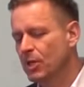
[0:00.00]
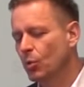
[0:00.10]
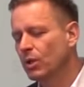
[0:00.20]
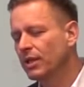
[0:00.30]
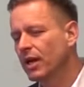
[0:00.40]
You
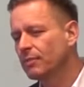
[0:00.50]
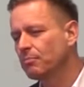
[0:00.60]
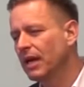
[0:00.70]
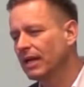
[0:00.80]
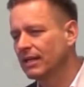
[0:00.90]
will not
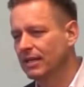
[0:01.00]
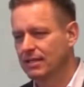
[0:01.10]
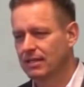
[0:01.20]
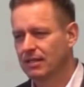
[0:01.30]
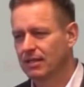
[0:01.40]
make
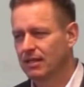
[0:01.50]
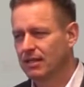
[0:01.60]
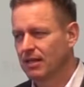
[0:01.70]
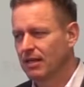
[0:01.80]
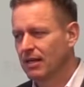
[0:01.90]
it
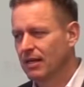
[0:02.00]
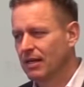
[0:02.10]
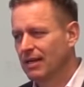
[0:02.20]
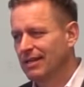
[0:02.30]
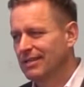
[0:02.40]

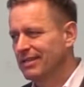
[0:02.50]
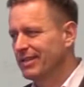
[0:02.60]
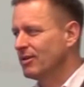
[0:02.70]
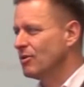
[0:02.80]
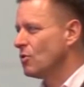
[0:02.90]

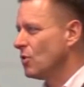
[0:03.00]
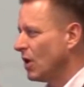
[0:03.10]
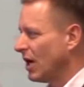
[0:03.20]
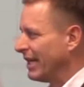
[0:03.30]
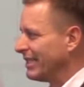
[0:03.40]

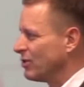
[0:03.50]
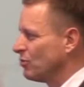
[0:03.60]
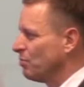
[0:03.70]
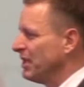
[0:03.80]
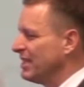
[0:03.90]
to
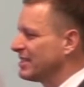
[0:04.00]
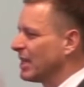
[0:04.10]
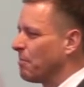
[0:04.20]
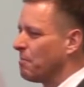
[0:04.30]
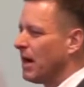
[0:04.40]
be
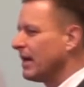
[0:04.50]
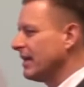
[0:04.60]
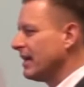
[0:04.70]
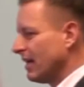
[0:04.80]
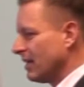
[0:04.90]

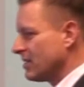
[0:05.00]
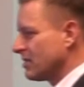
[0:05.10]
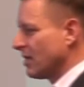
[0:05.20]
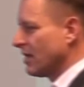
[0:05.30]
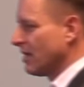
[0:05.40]
somebody
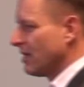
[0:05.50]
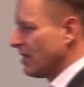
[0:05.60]
else